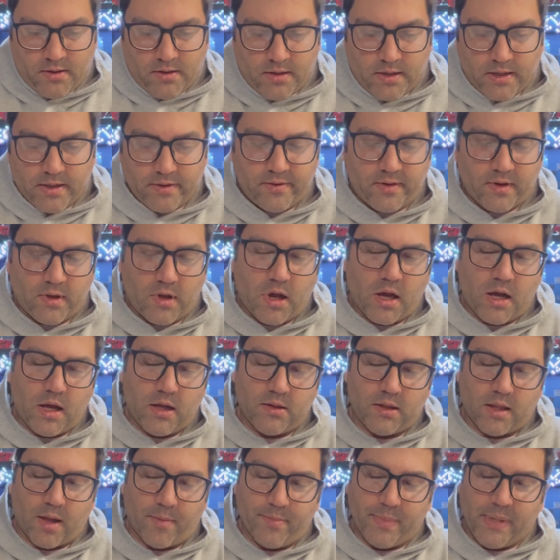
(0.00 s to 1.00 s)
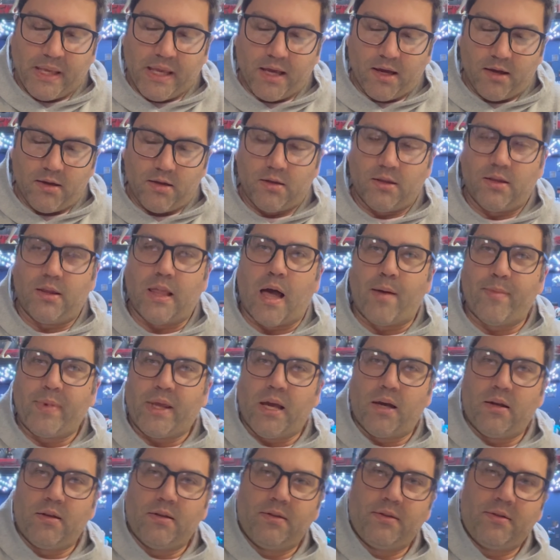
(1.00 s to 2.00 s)
It's Lamia or
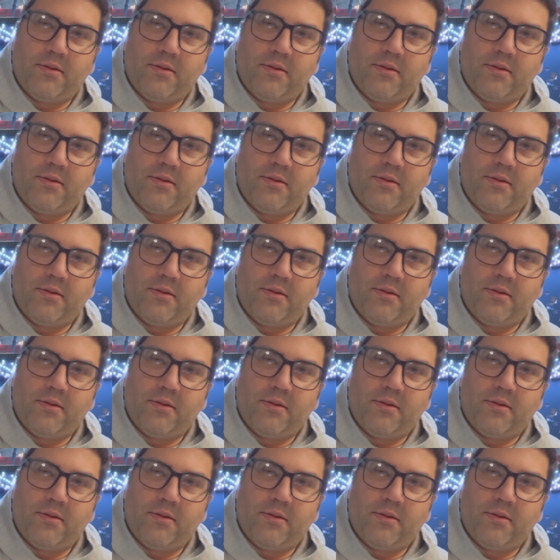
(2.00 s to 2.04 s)
Lamia.